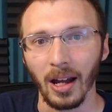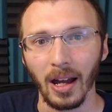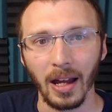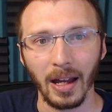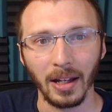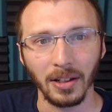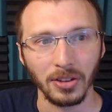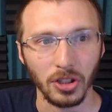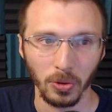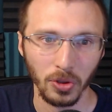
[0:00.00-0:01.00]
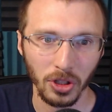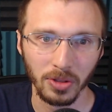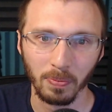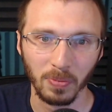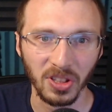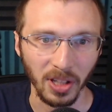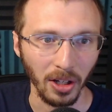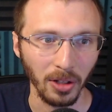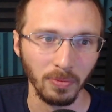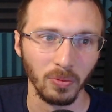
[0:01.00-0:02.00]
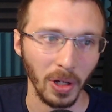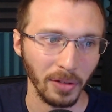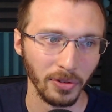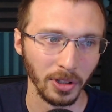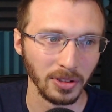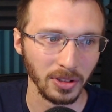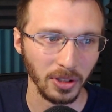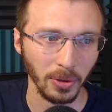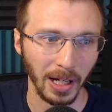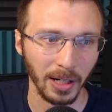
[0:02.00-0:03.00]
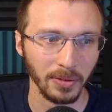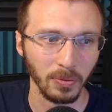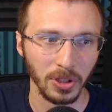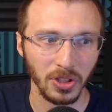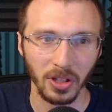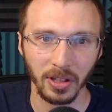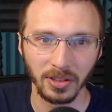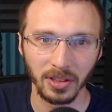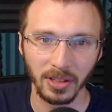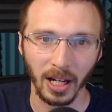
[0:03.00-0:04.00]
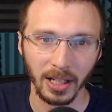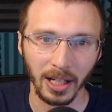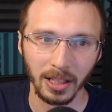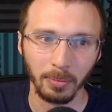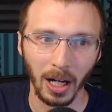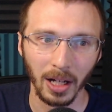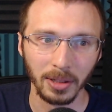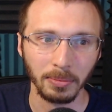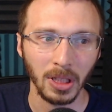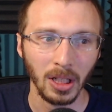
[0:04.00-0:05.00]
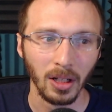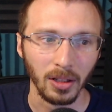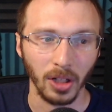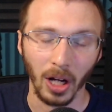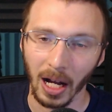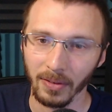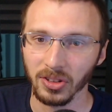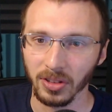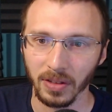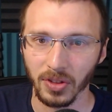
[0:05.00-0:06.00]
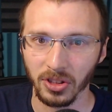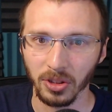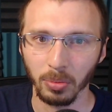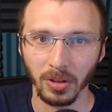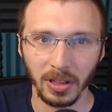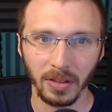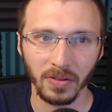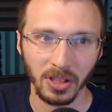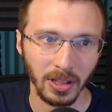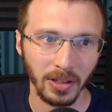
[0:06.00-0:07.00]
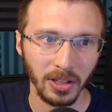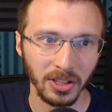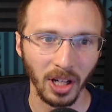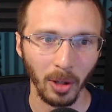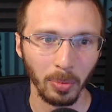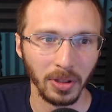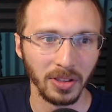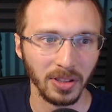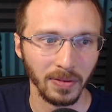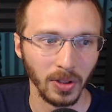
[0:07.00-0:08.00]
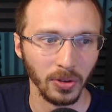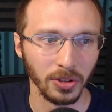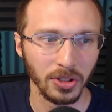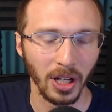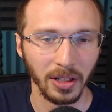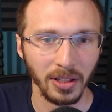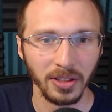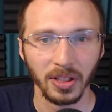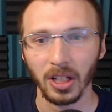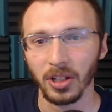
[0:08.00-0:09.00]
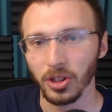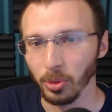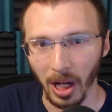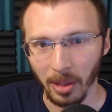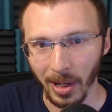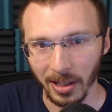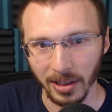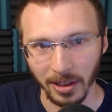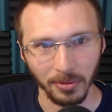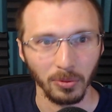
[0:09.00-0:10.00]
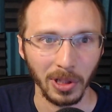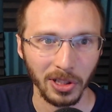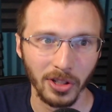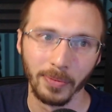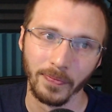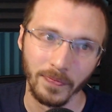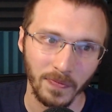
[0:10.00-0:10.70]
and she'll just sell, wait for it to go down when she thinks it's kind of at a bottom. Obviously, if she still believes in these companies, even though they're Chinese, she'll buy back in, which